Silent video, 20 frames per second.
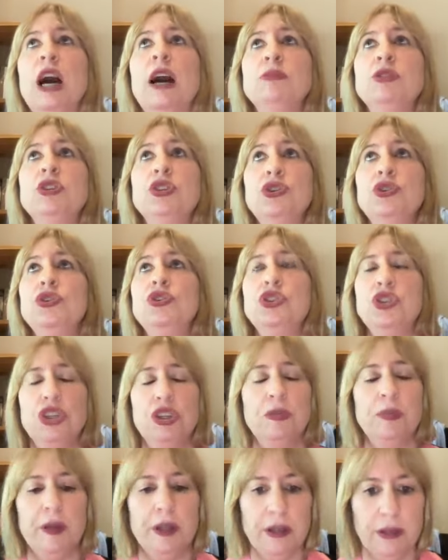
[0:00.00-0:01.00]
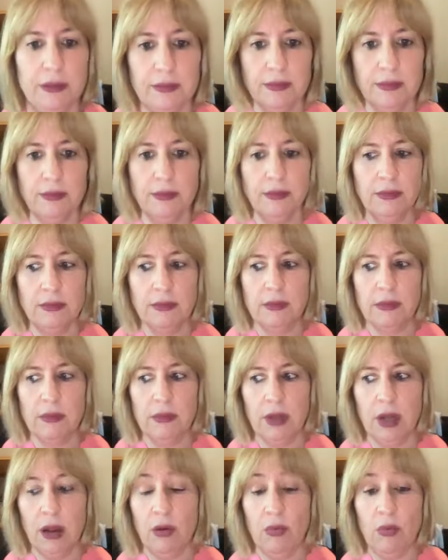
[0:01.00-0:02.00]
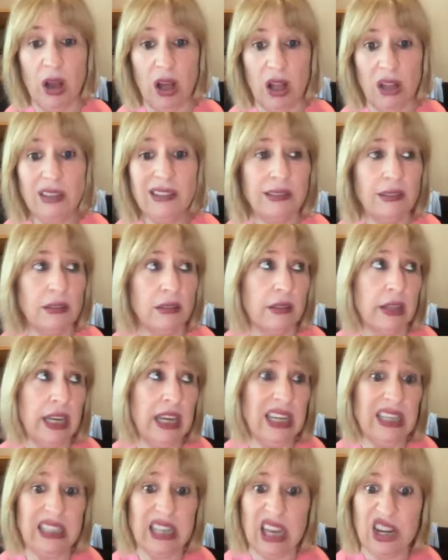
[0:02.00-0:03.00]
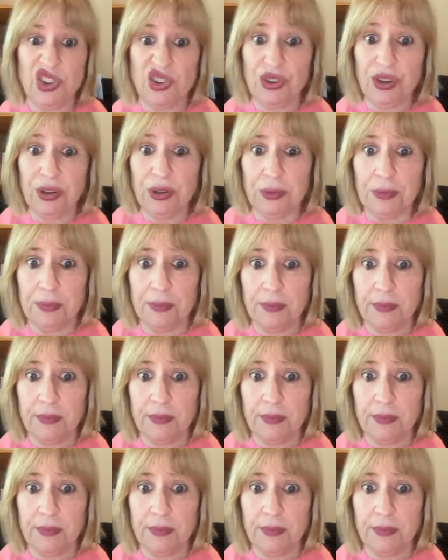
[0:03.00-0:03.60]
I'm too stupid. Well, is that true?